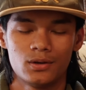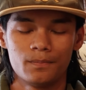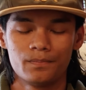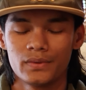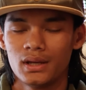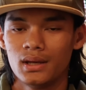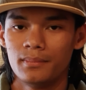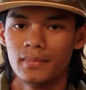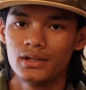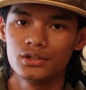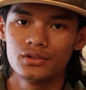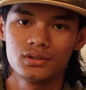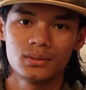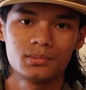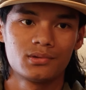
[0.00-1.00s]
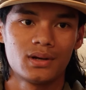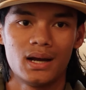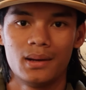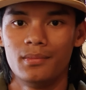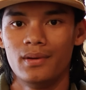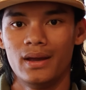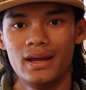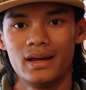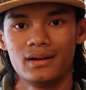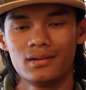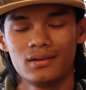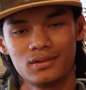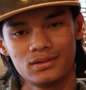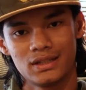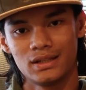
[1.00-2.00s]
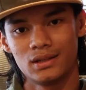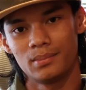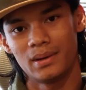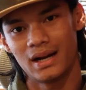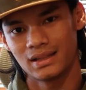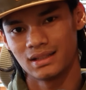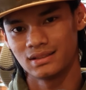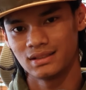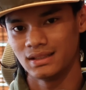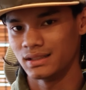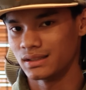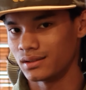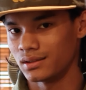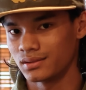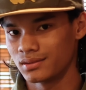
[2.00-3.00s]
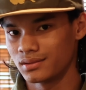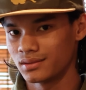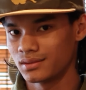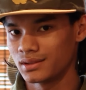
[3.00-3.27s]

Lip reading: So make sure you subscribe and take you behind the scenes on